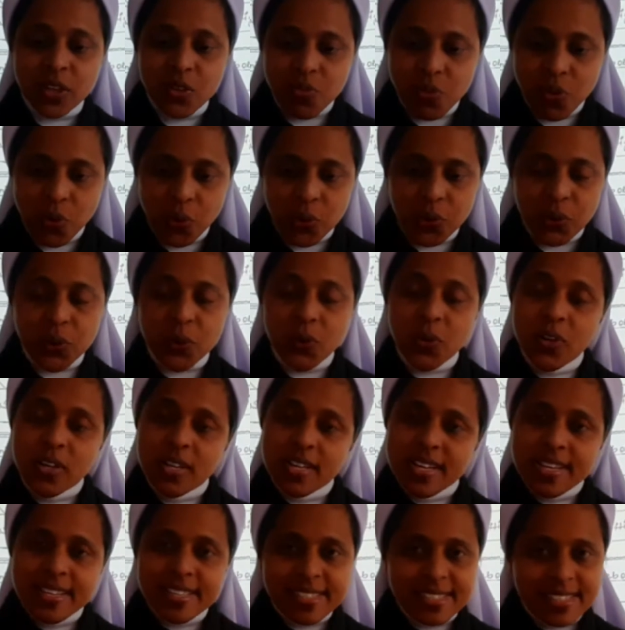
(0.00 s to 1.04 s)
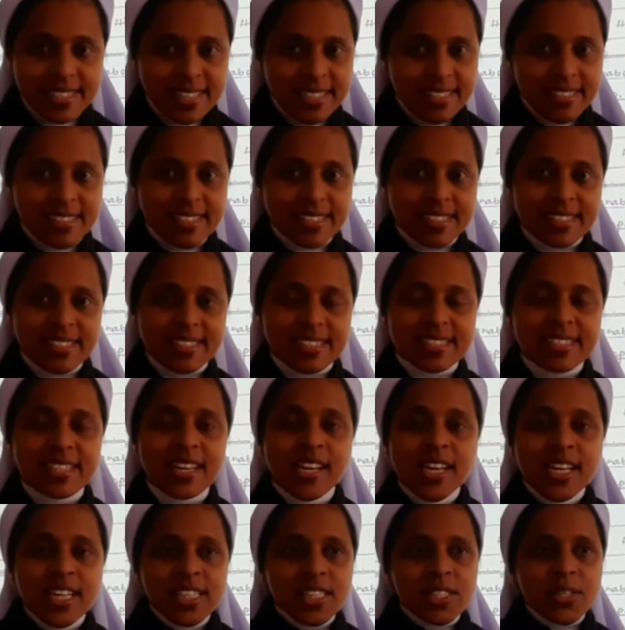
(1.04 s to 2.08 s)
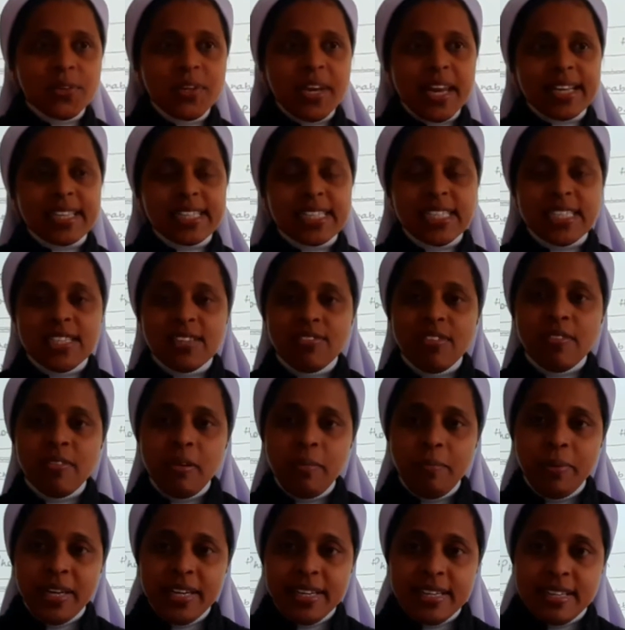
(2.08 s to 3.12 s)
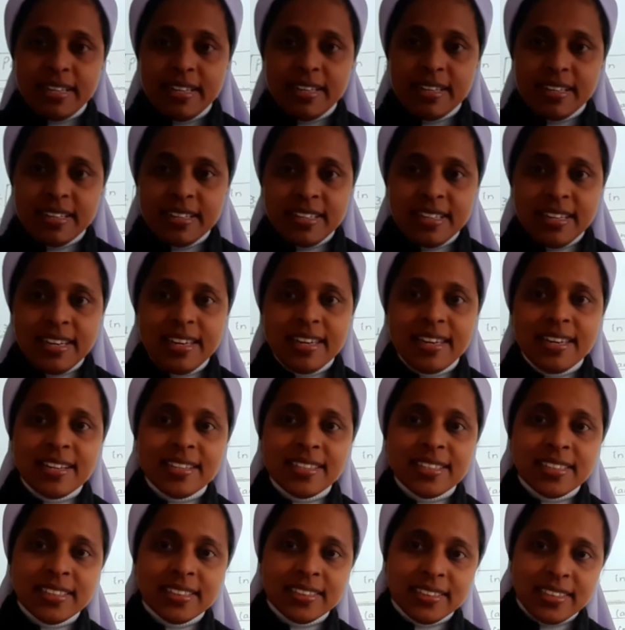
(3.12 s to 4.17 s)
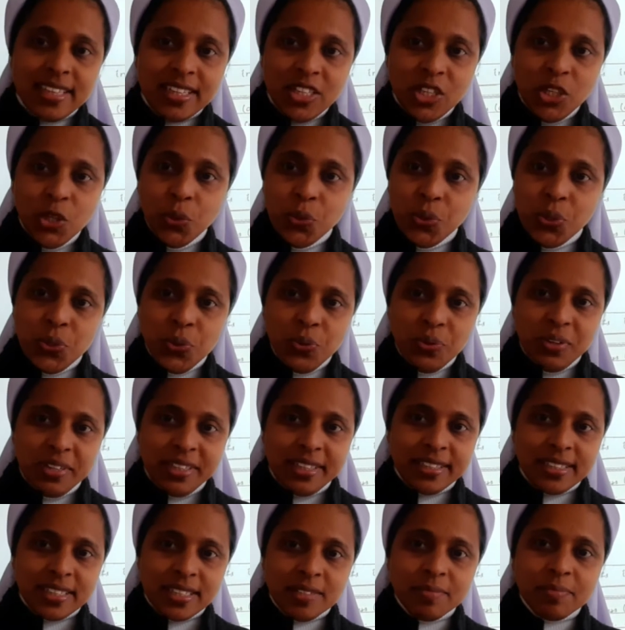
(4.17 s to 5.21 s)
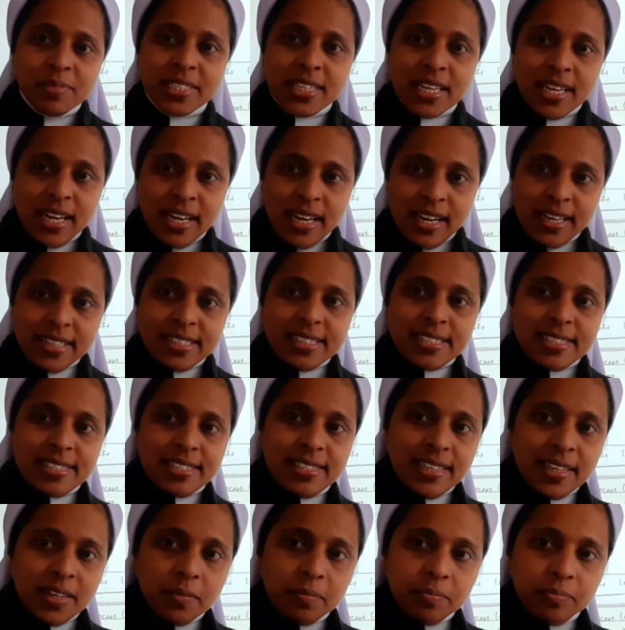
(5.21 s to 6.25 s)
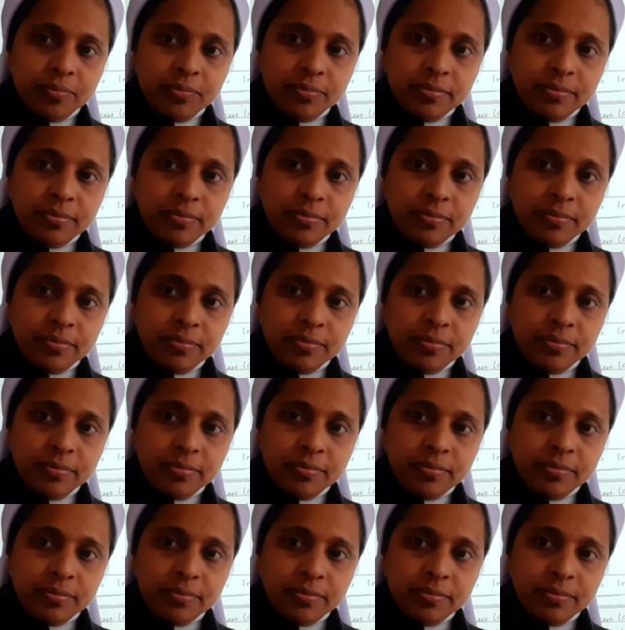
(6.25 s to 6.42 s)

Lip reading: photosynthesis. So next we will be learning here the new terms. Let us see.